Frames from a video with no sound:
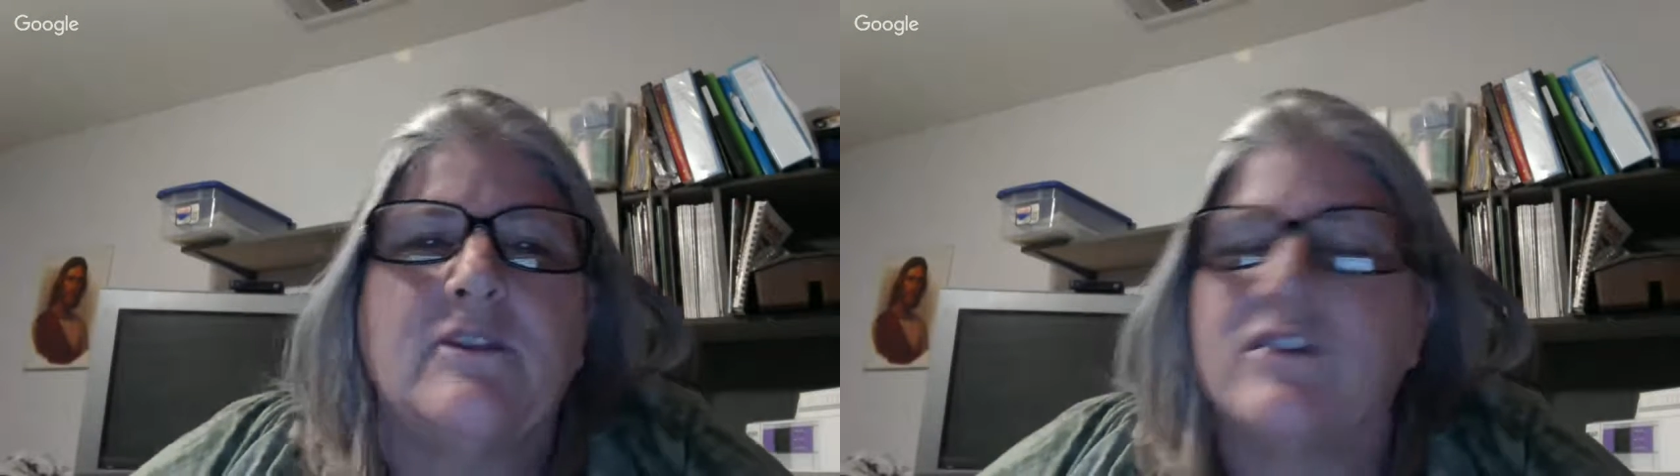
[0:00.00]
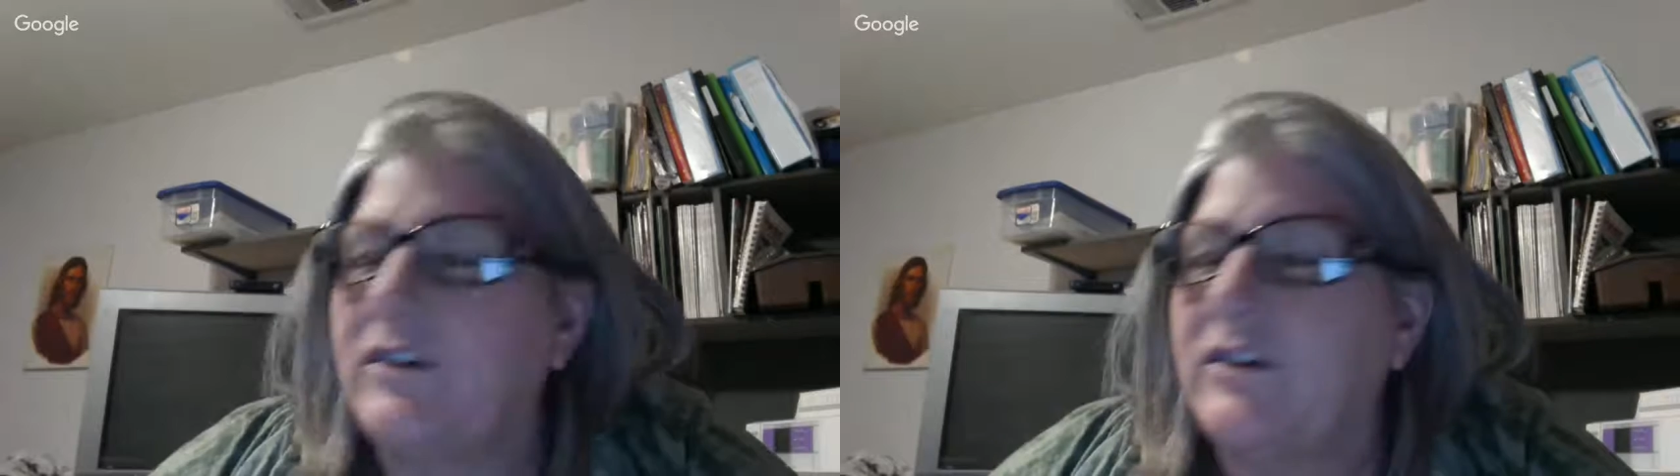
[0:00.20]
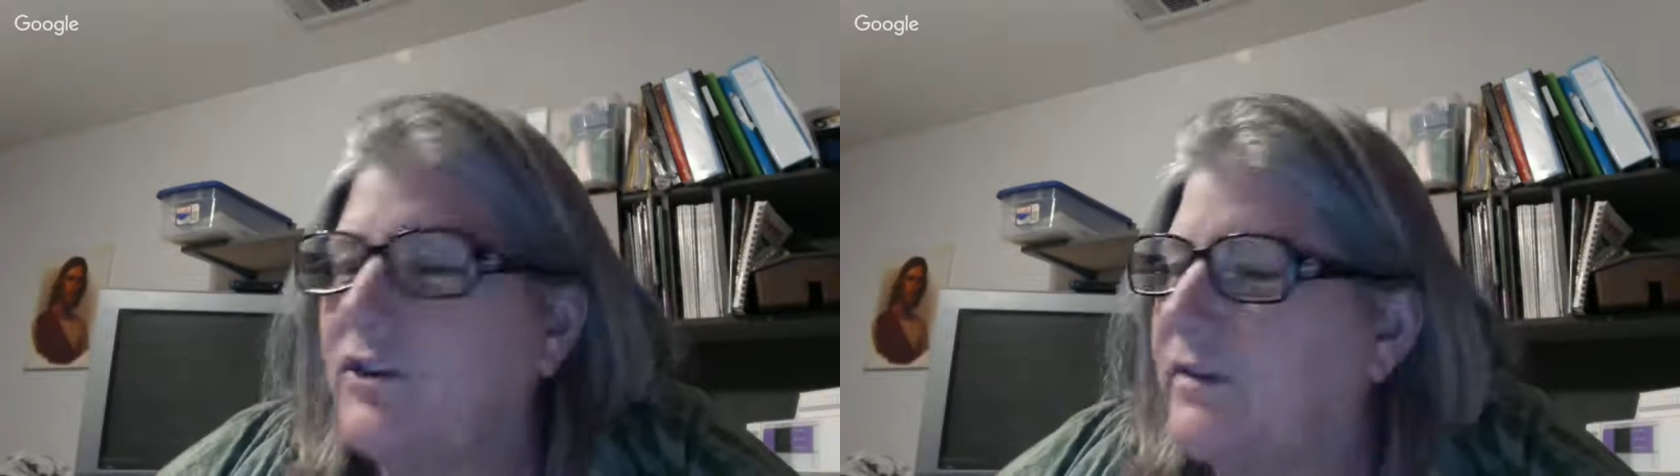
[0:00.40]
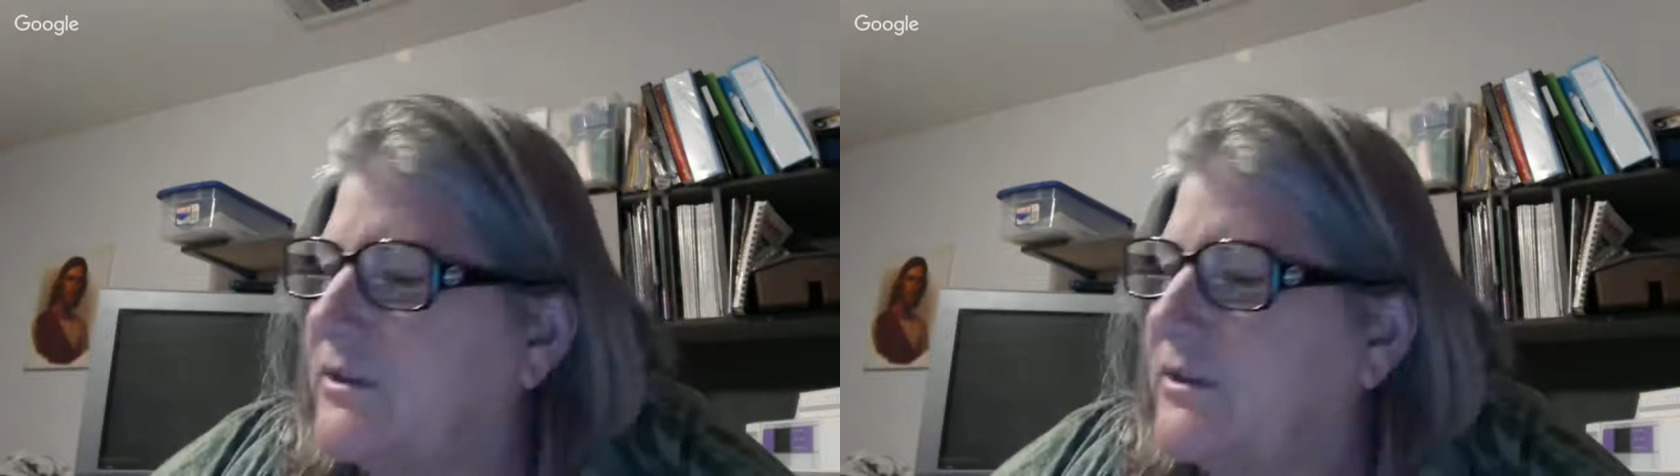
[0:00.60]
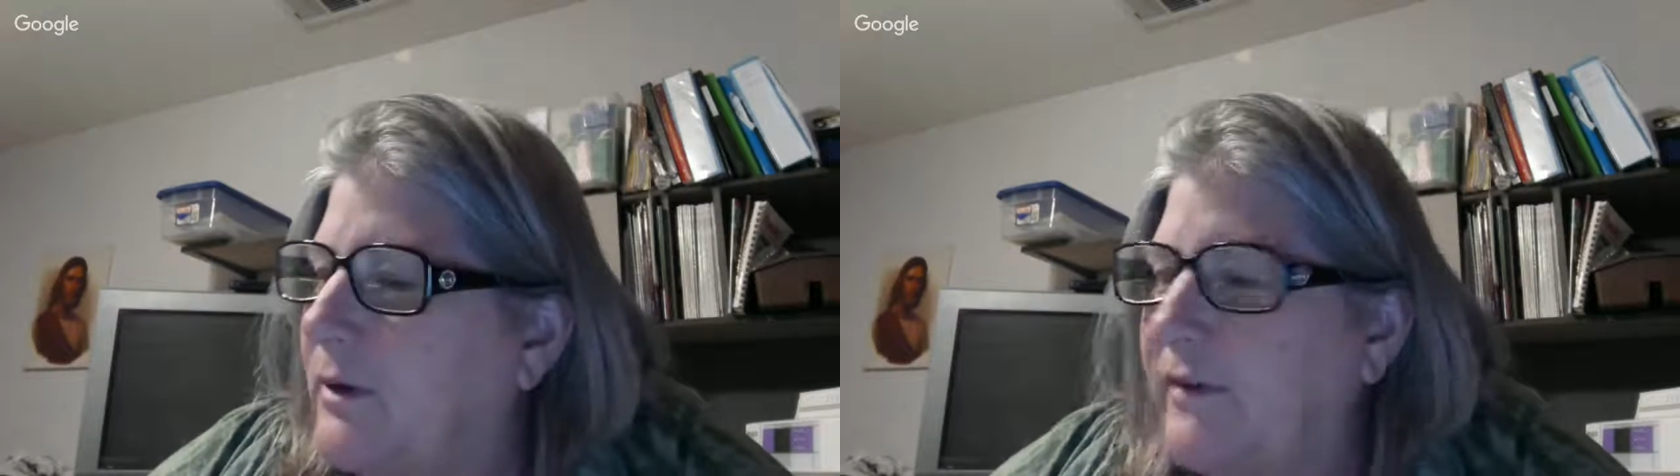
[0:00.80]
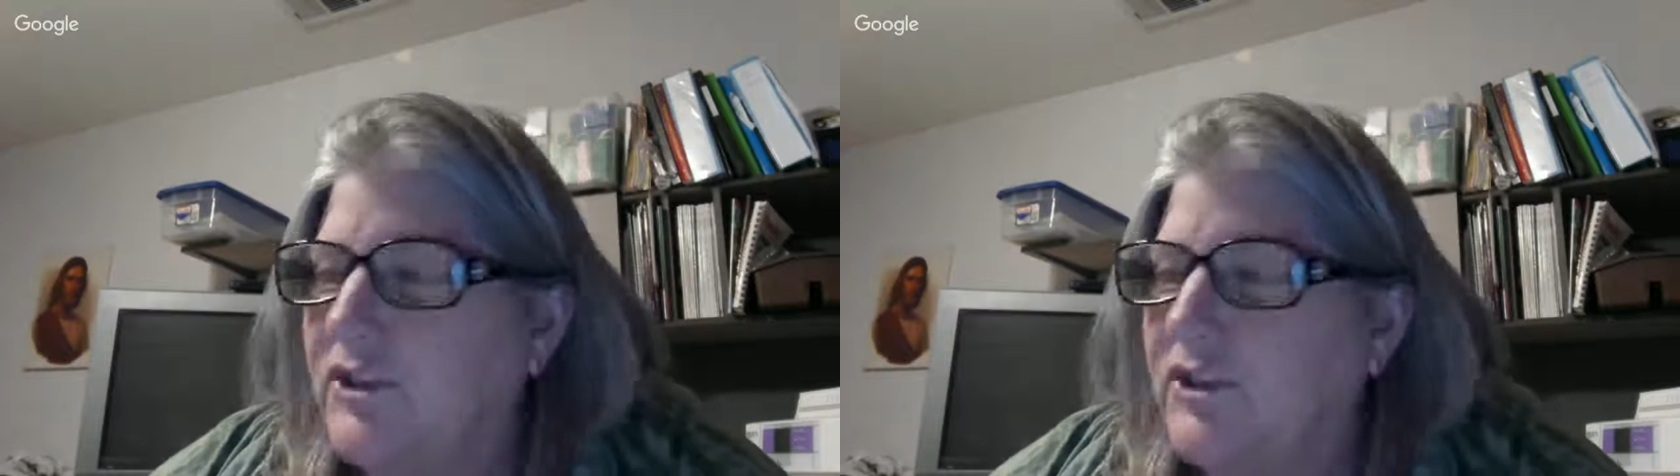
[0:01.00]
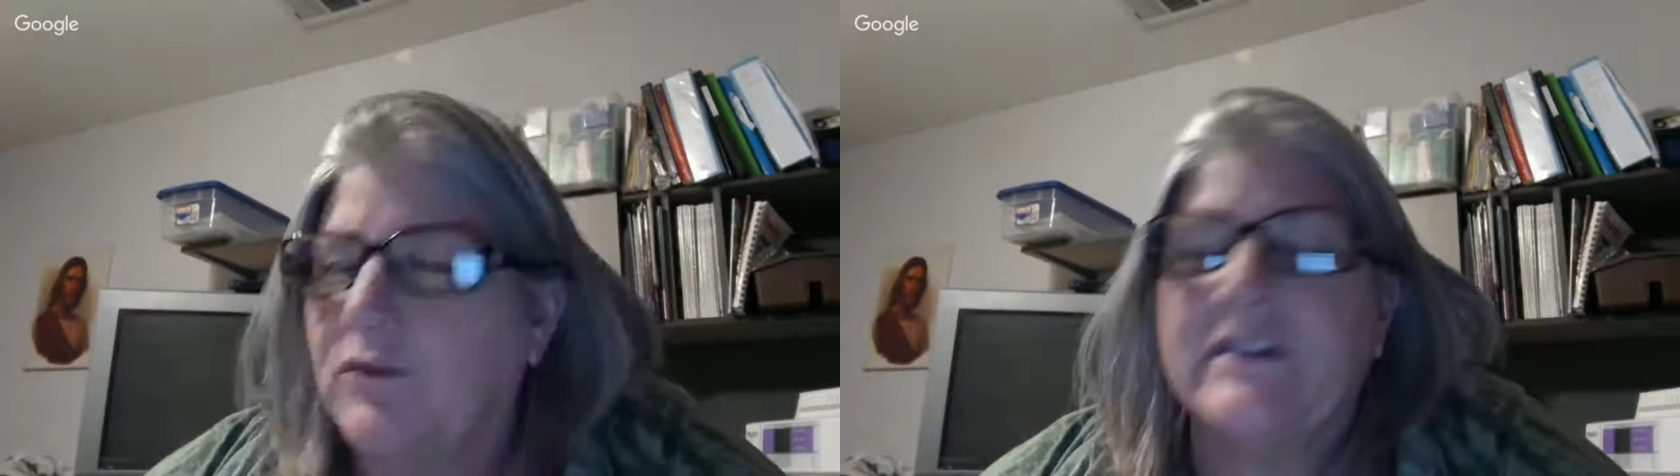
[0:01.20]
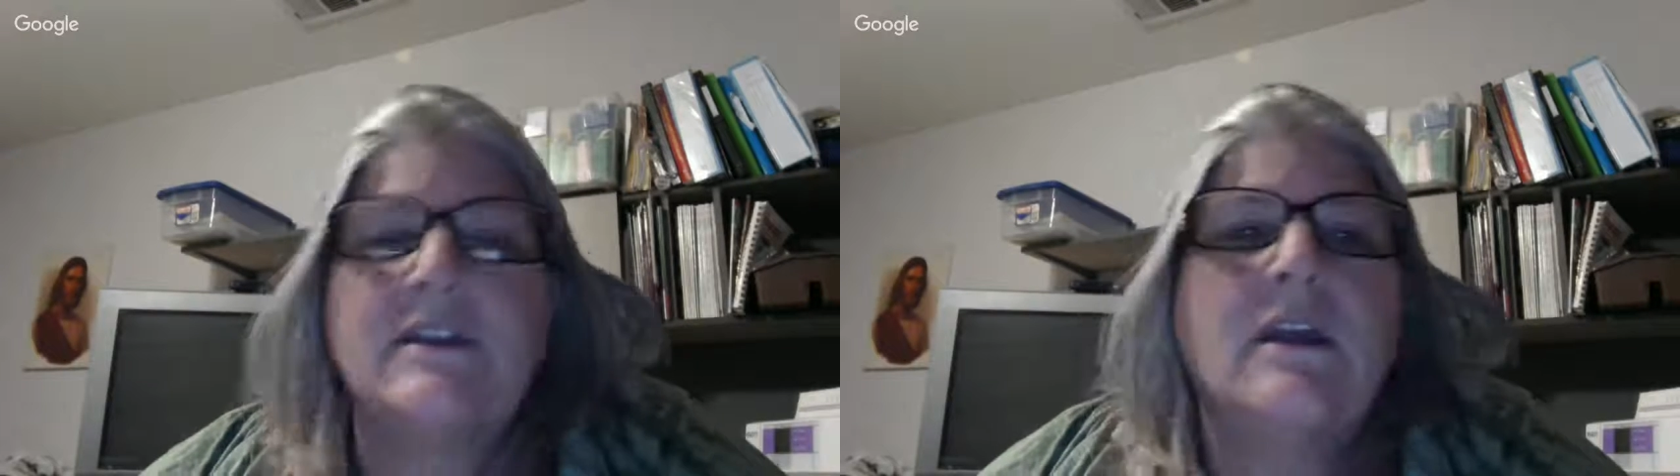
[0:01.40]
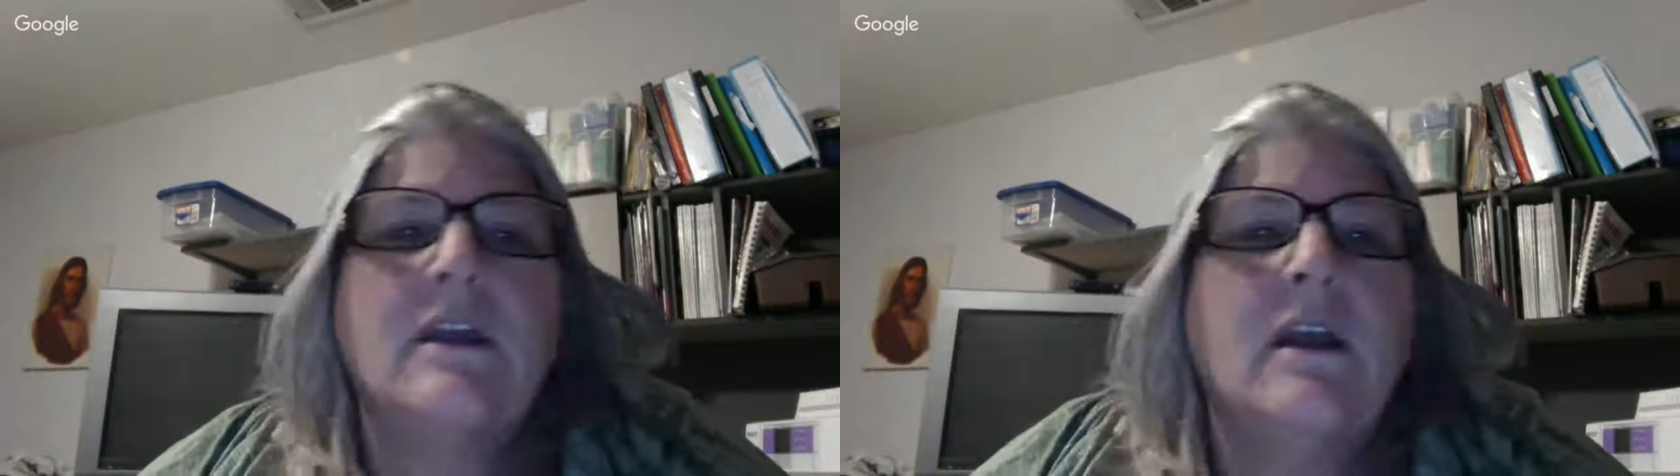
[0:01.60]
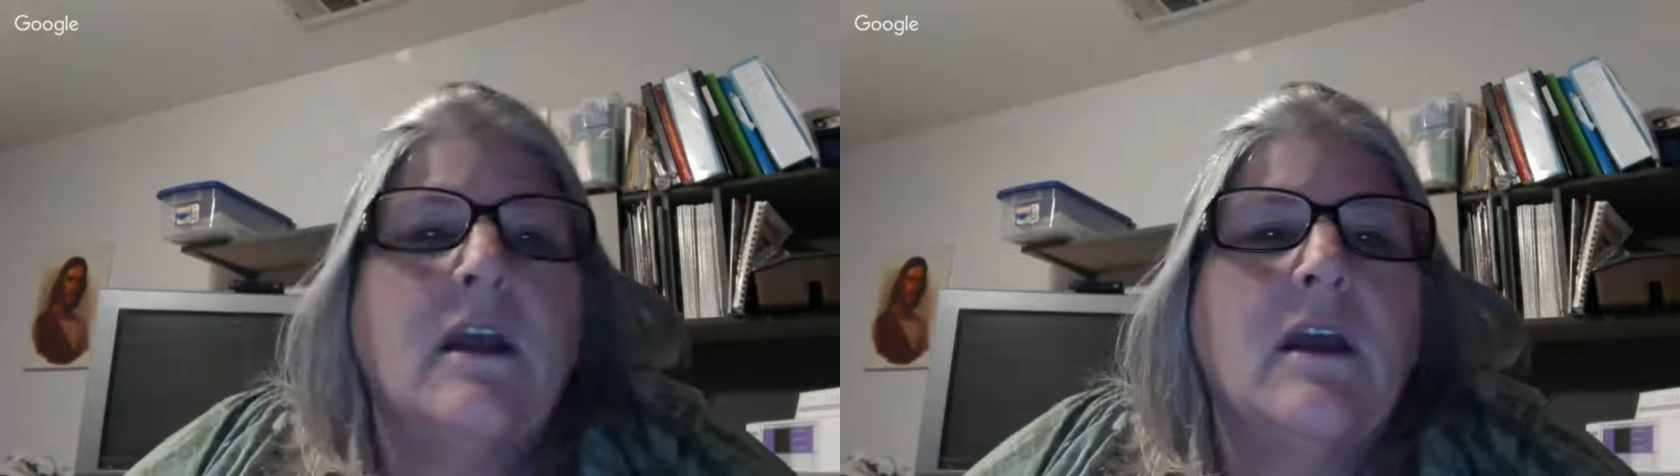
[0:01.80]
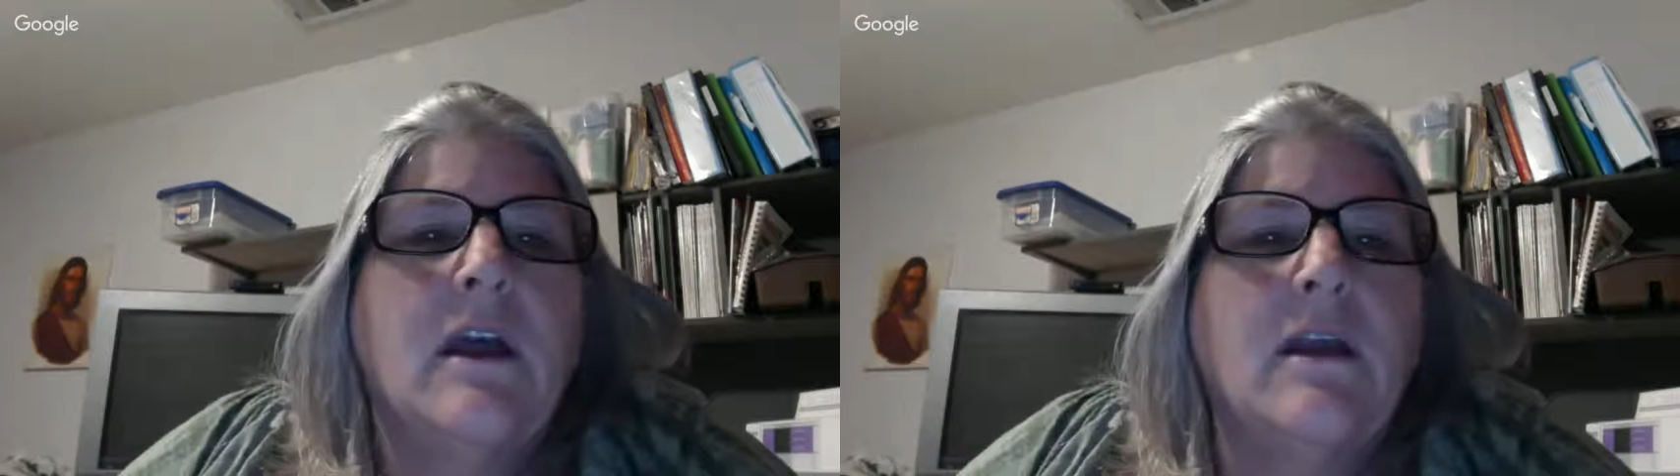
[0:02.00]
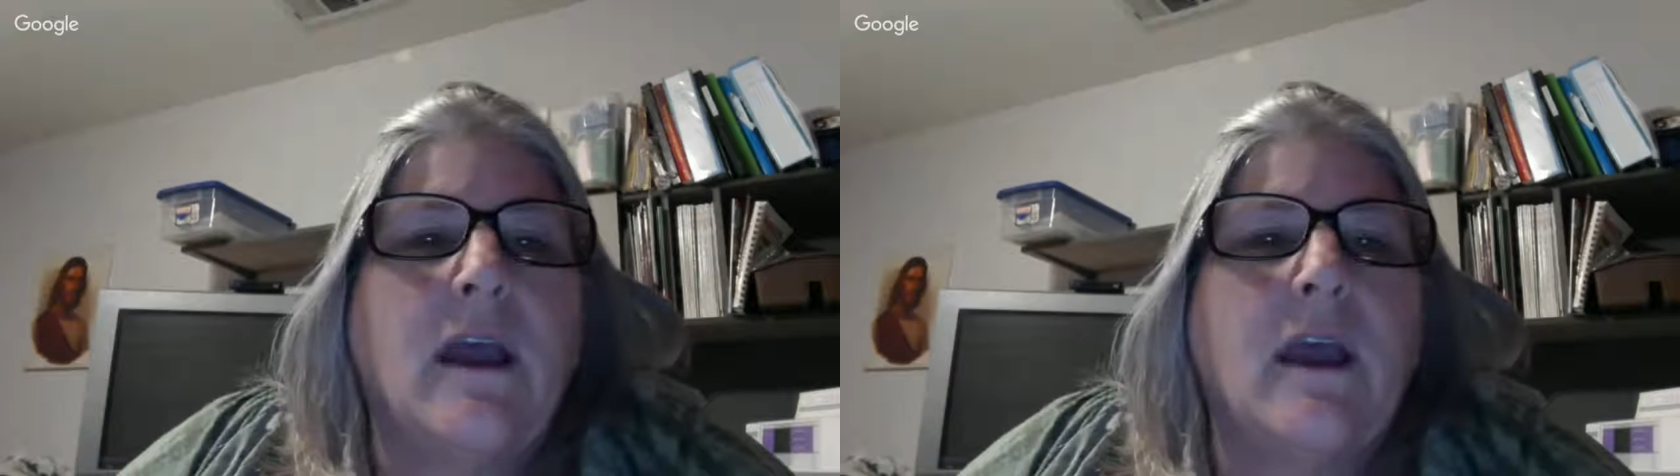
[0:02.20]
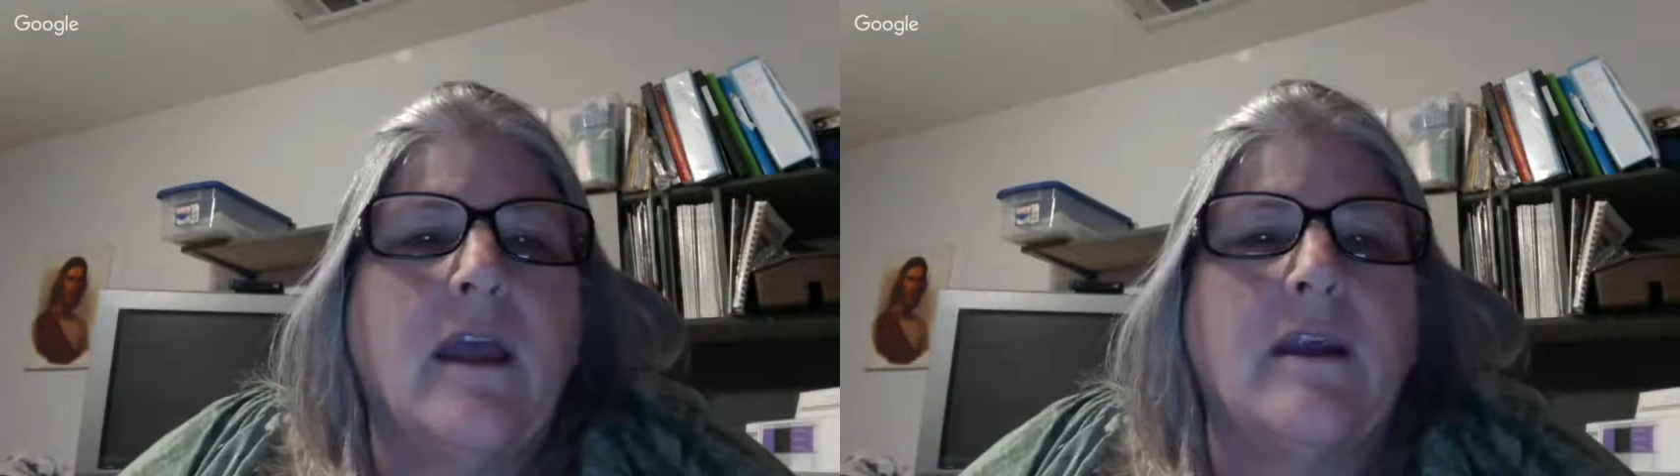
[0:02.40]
There's only 2 of us. We don't have a choice. Okay.